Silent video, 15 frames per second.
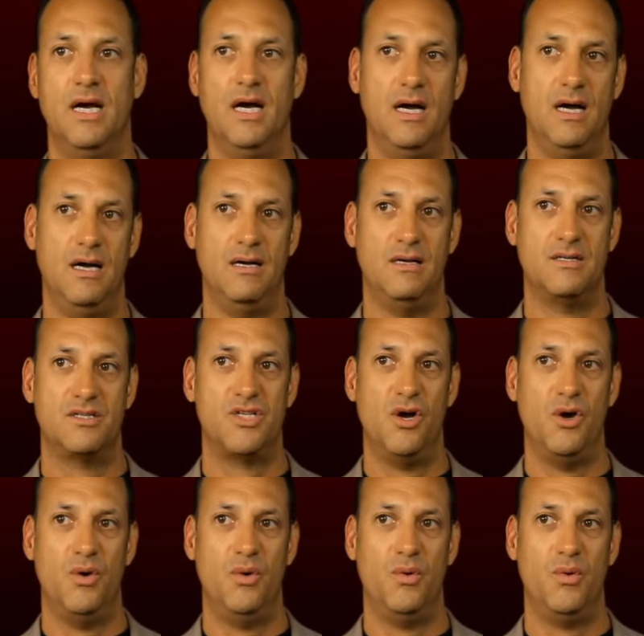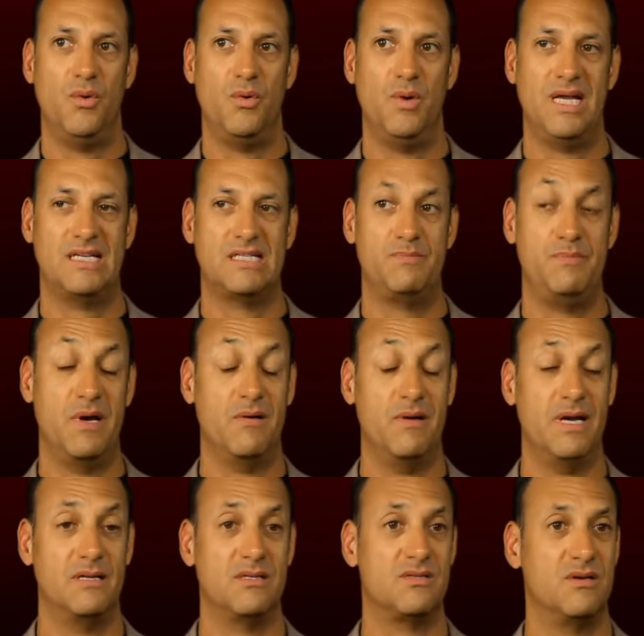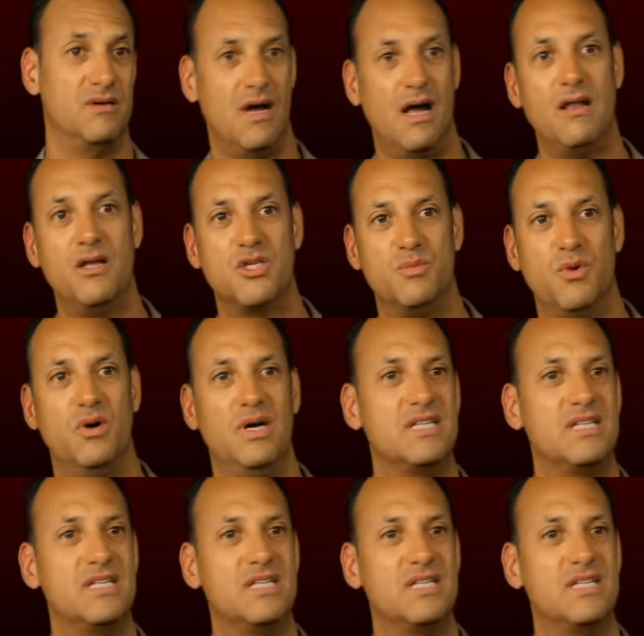uh, so experienced or knowledgeable.